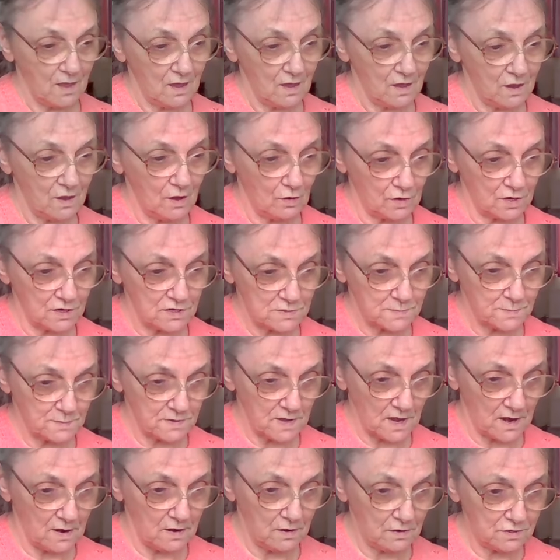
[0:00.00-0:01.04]
yogurts,
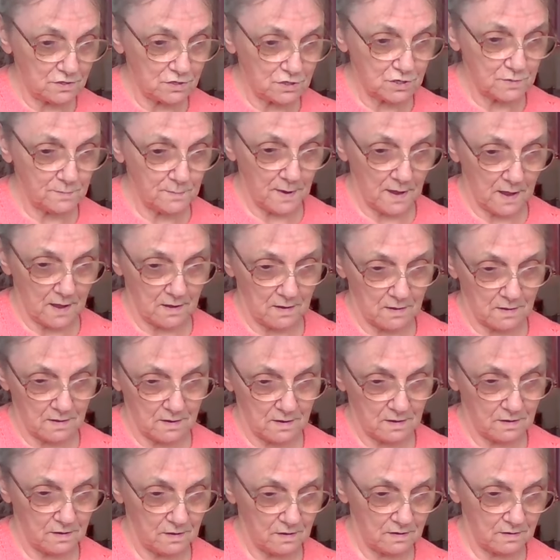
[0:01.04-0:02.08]
but they're a lot cheaper
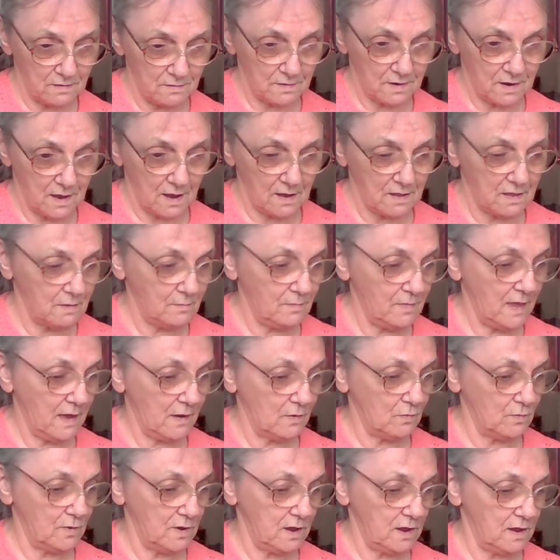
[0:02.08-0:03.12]
getting them
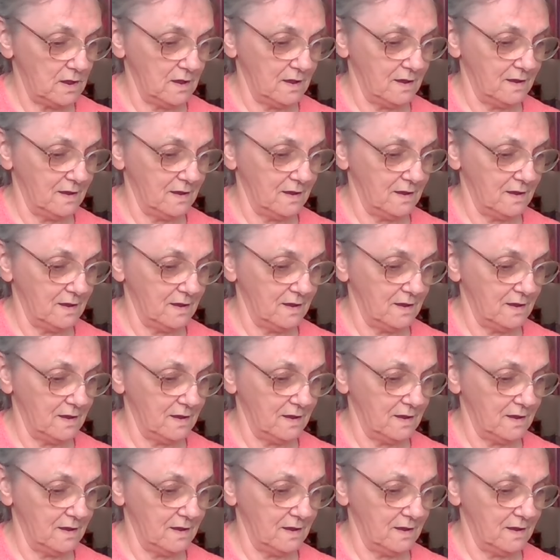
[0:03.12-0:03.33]
that way.